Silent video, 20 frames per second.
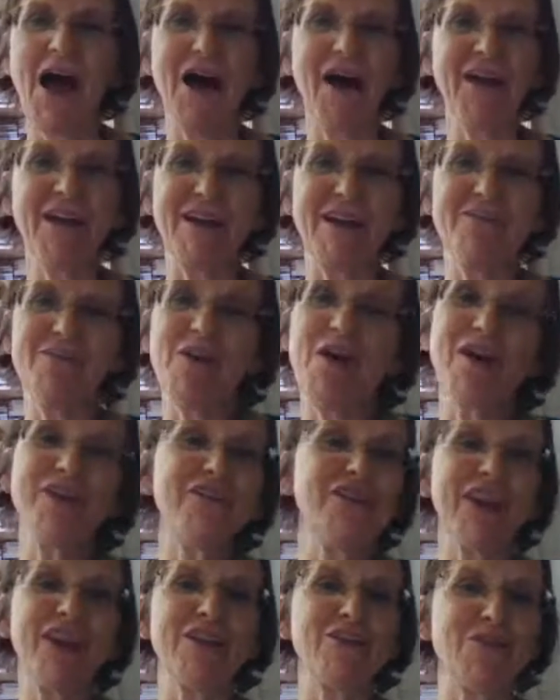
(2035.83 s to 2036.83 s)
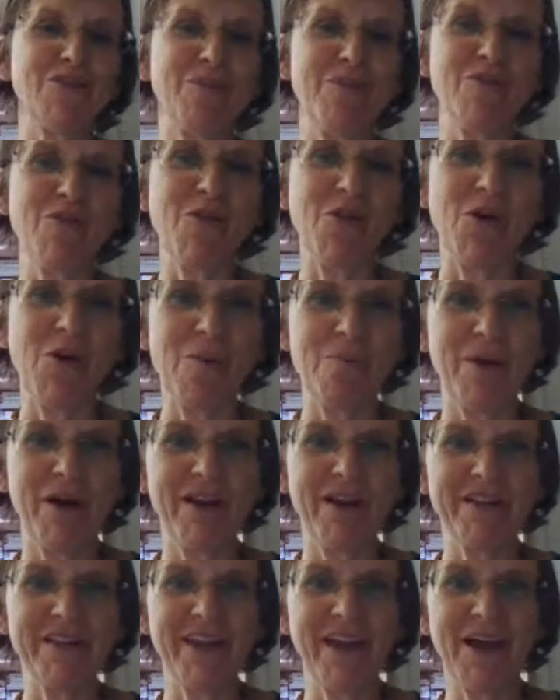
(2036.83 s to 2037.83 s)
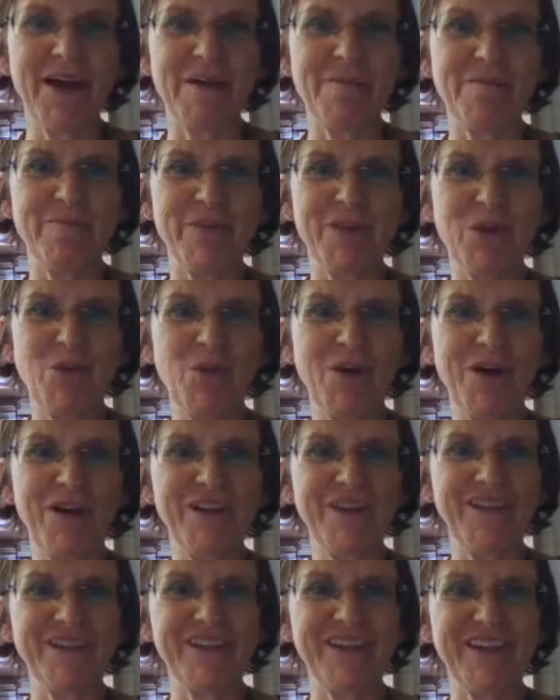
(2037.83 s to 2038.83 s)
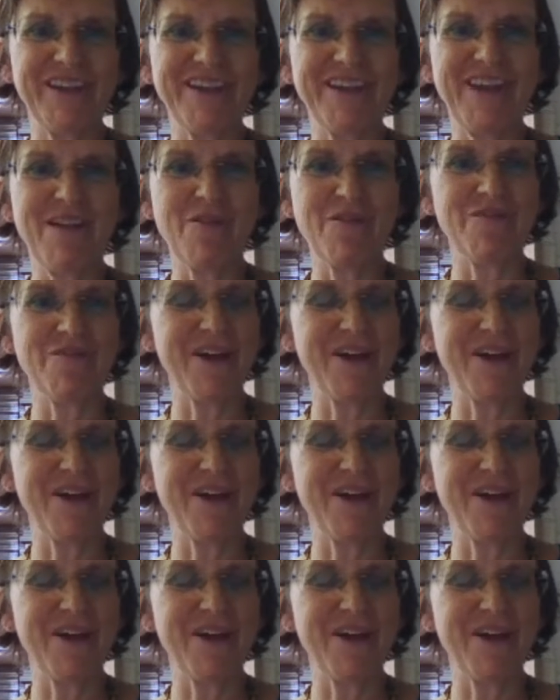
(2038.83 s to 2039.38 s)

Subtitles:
I've heard you lecture before, but your words never